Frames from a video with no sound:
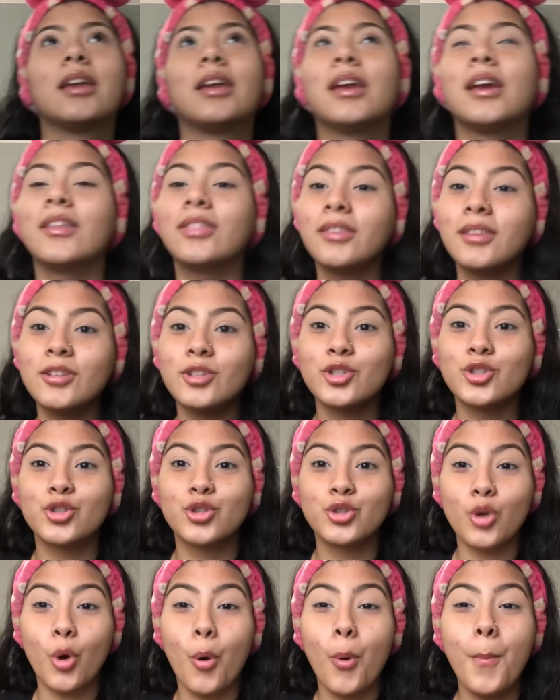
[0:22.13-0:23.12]
get this
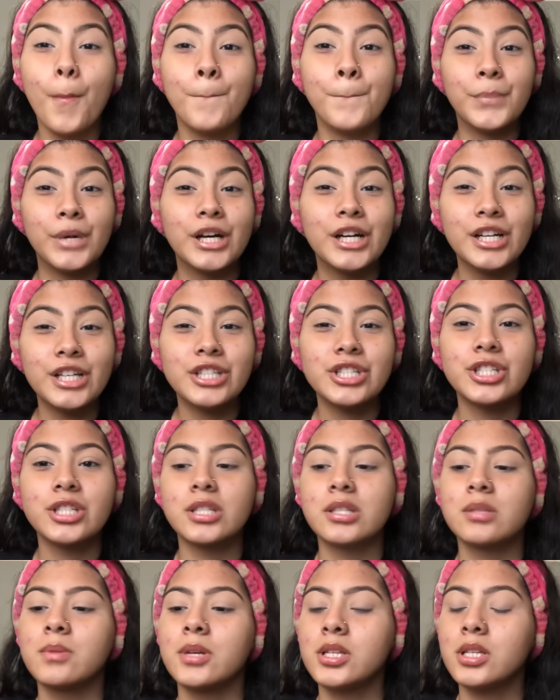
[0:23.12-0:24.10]
so much,
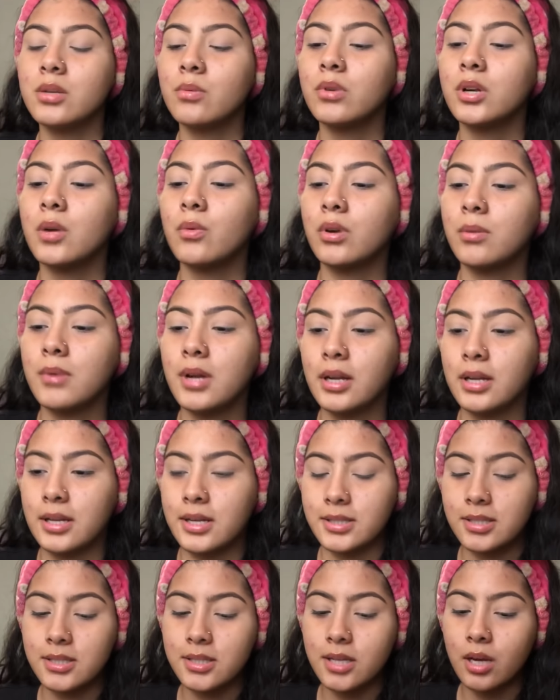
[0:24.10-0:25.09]
especially when I wear my
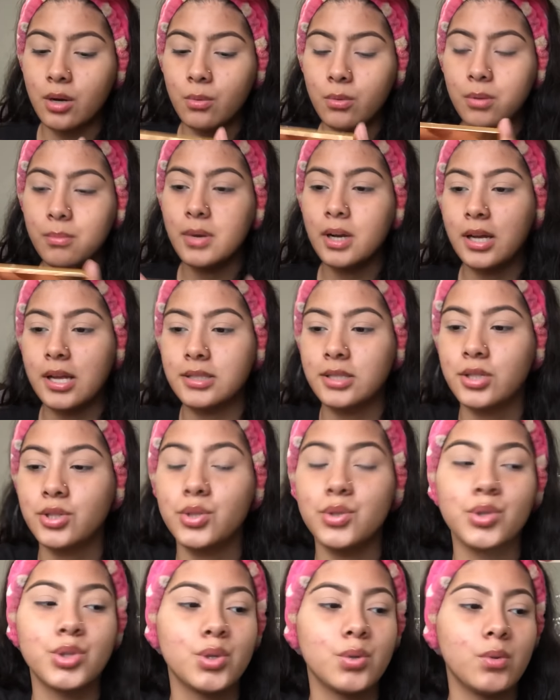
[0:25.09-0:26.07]
glasses. I don't wear my glasses
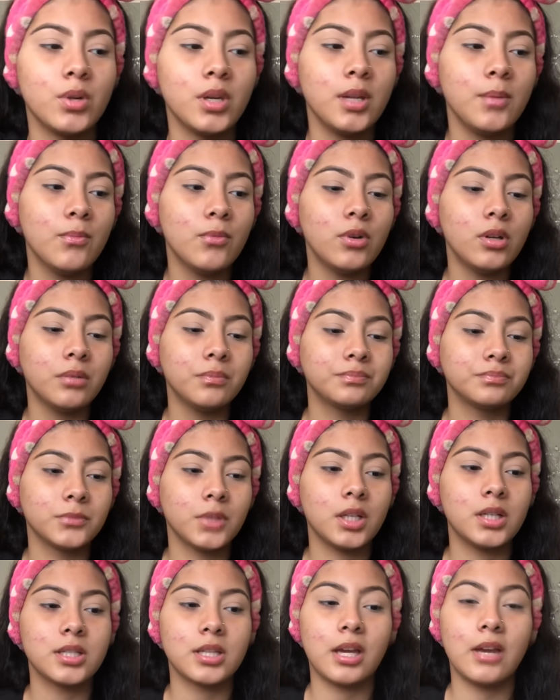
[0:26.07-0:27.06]
to school anymore
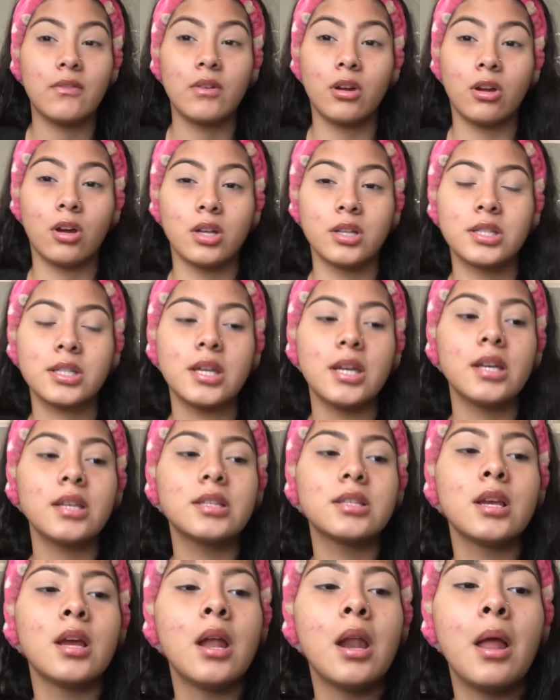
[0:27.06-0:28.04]
because I have a
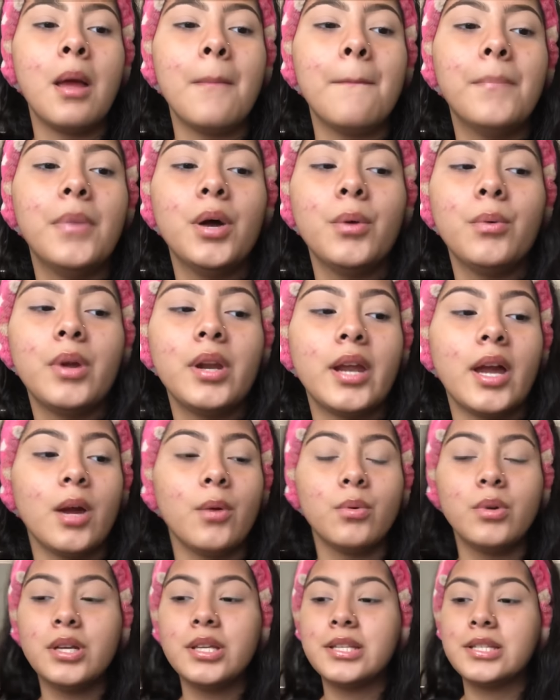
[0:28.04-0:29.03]
contacts. But when I
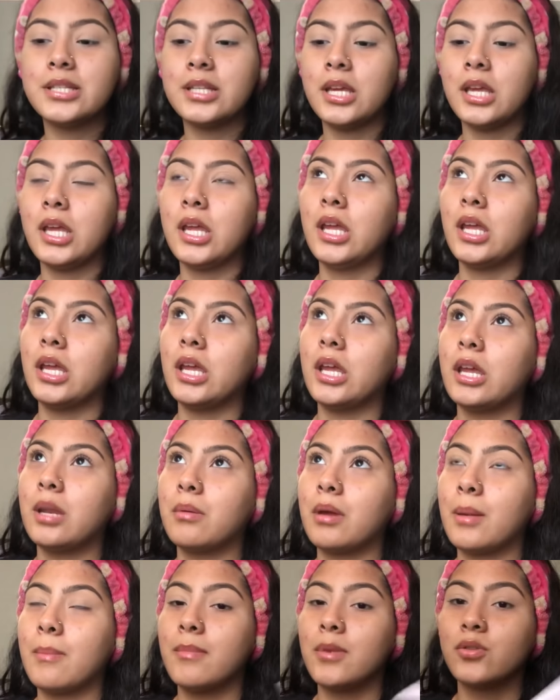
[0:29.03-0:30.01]
was in
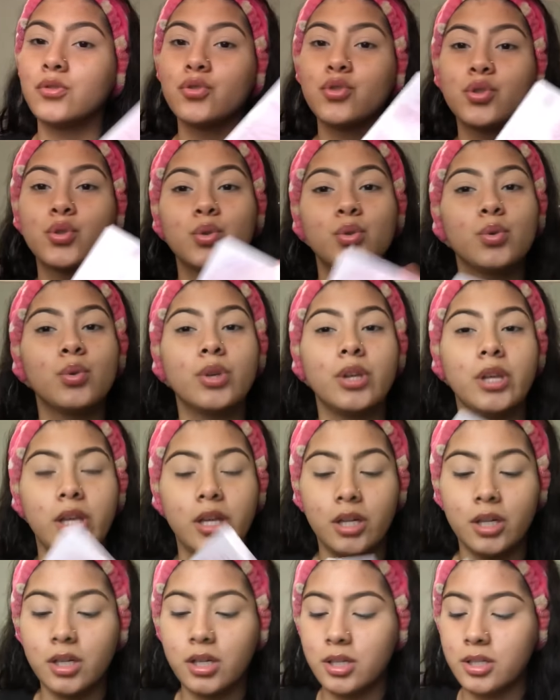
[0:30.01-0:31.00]
my middle school
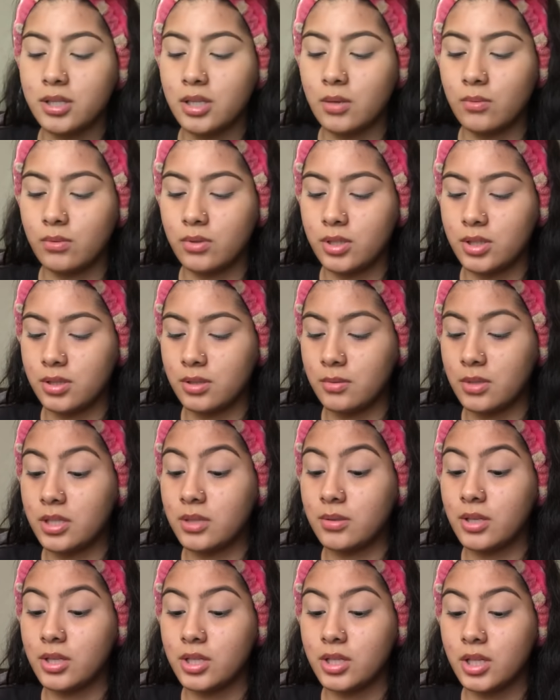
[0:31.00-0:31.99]
years, I was
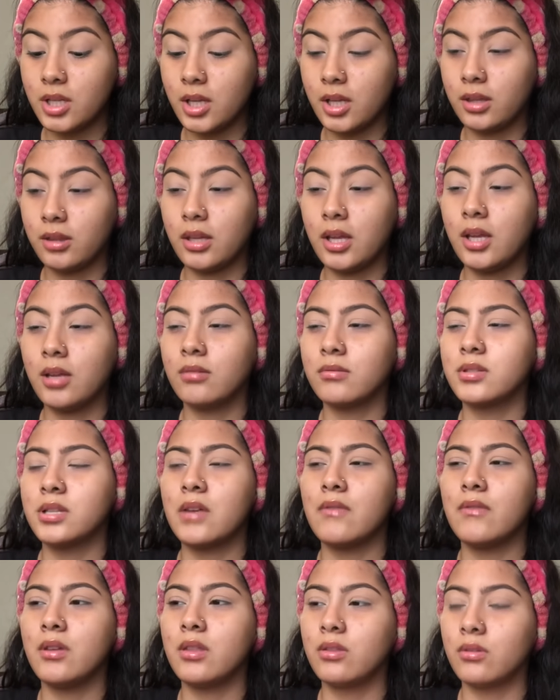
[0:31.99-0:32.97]
especially, I think,
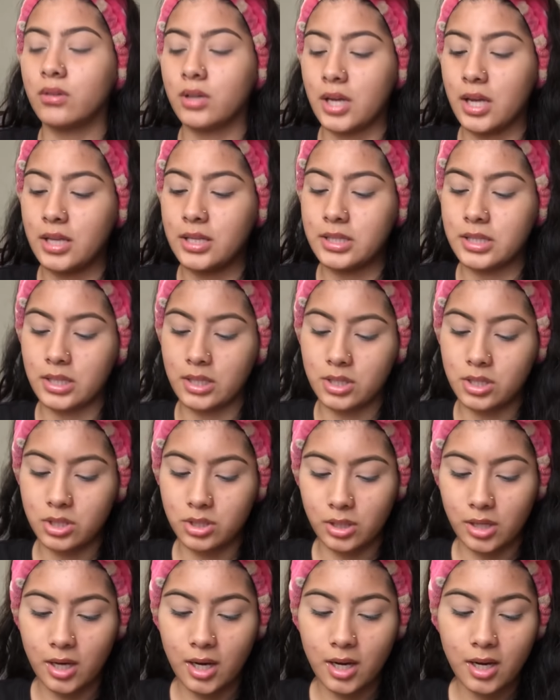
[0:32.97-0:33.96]
7th and 6th
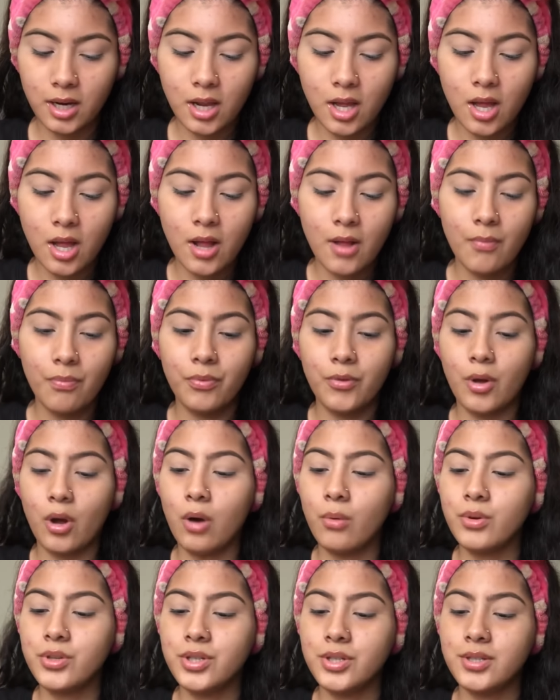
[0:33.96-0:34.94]
grade, they
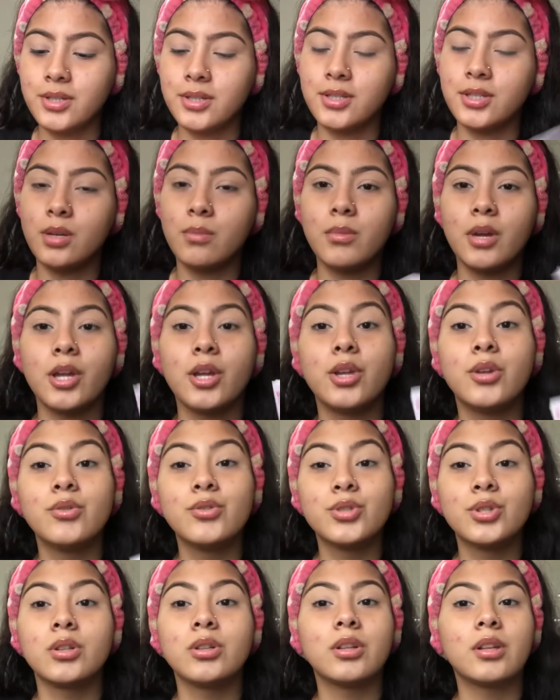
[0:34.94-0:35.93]
always used to tell me I
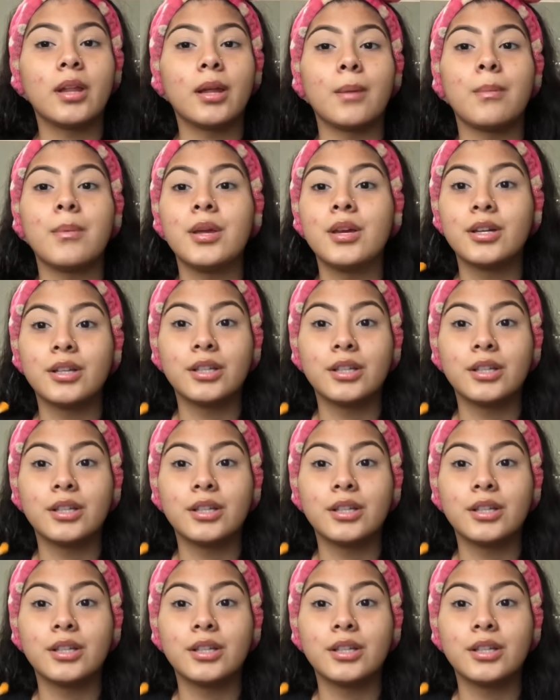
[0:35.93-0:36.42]
used to look like Mia